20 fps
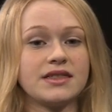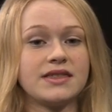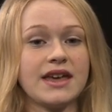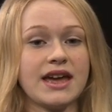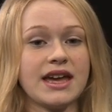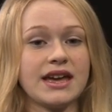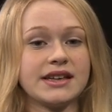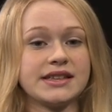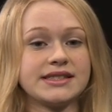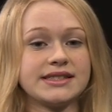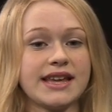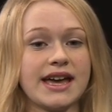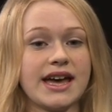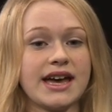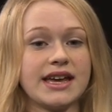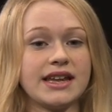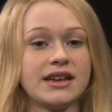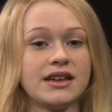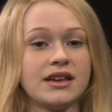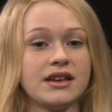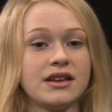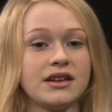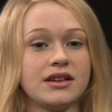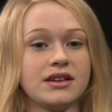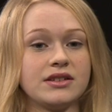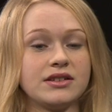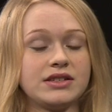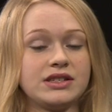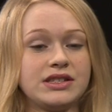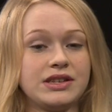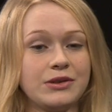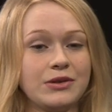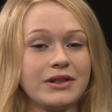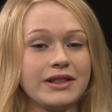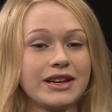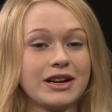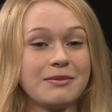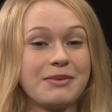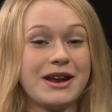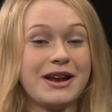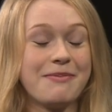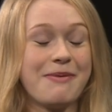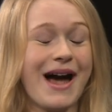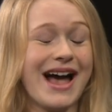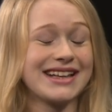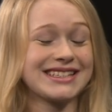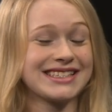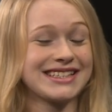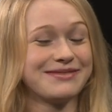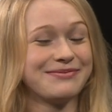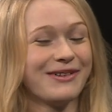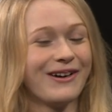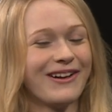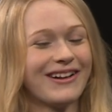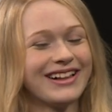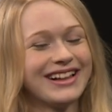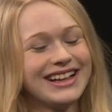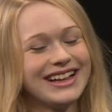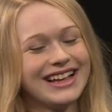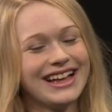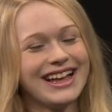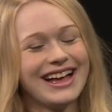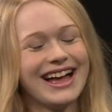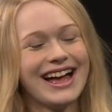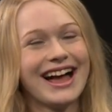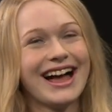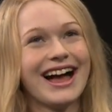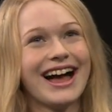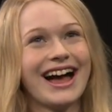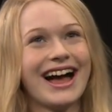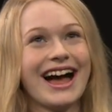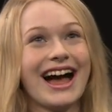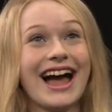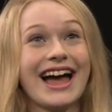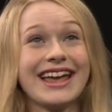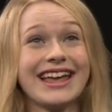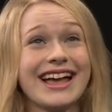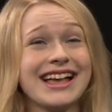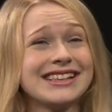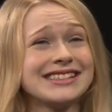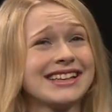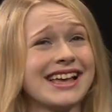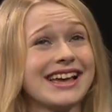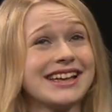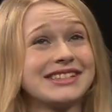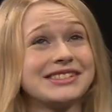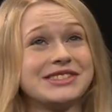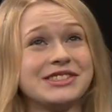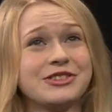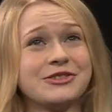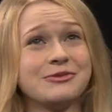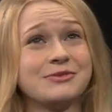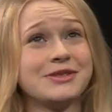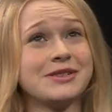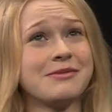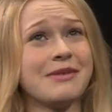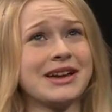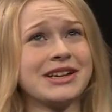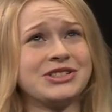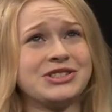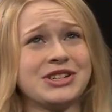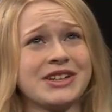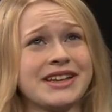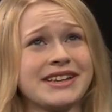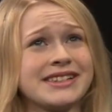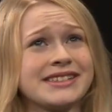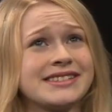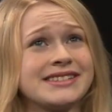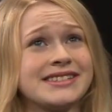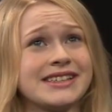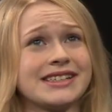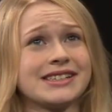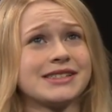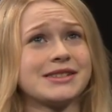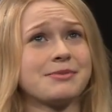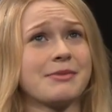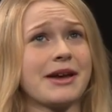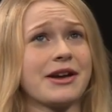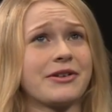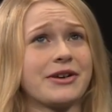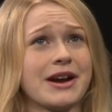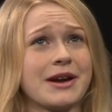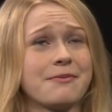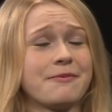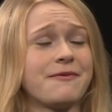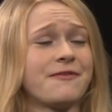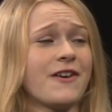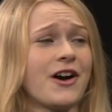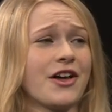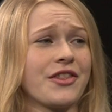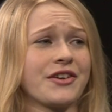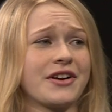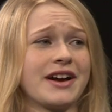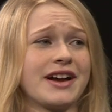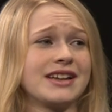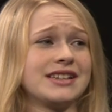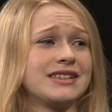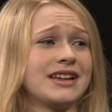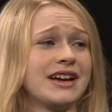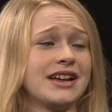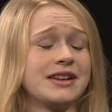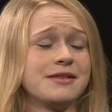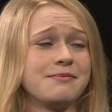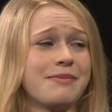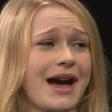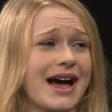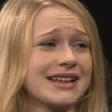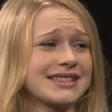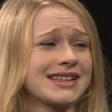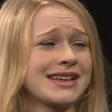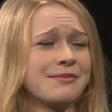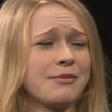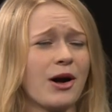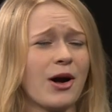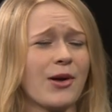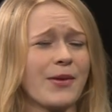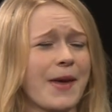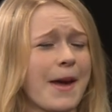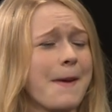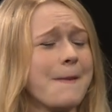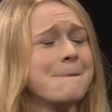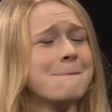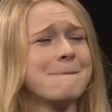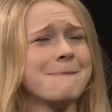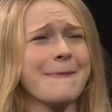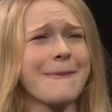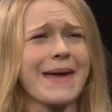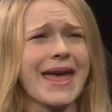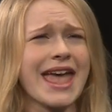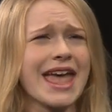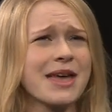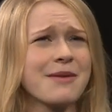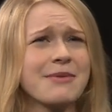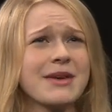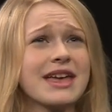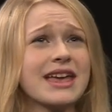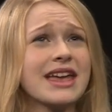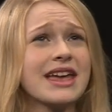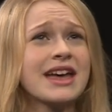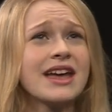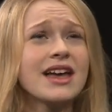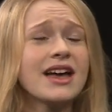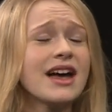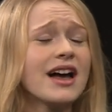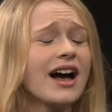they said, do a little bit of basketball. I guess I assumed in my genes, since my grandfather had done basketball, that maybe